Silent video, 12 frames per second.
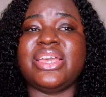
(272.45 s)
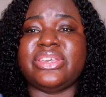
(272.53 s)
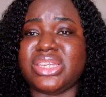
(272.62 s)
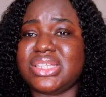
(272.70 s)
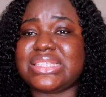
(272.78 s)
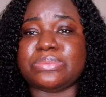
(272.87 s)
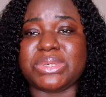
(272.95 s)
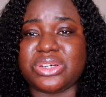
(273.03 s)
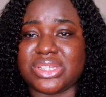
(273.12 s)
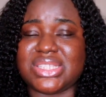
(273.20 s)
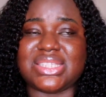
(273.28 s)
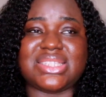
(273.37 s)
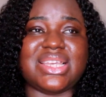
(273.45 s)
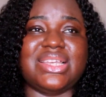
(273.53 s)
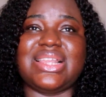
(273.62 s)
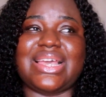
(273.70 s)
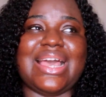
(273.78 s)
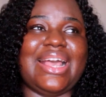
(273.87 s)
You need to be consistent.
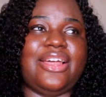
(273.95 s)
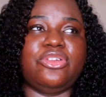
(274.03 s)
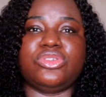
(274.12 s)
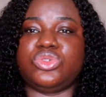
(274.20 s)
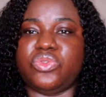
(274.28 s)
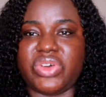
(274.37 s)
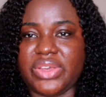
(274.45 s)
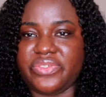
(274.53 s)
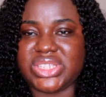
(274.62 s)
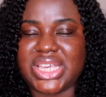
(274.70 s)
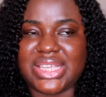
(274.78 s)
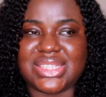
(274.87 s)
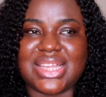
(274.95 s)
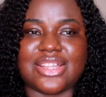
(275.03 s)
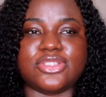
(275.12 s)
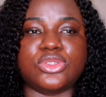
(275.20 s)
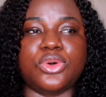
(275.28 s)
Like, I cannot overemphasize that.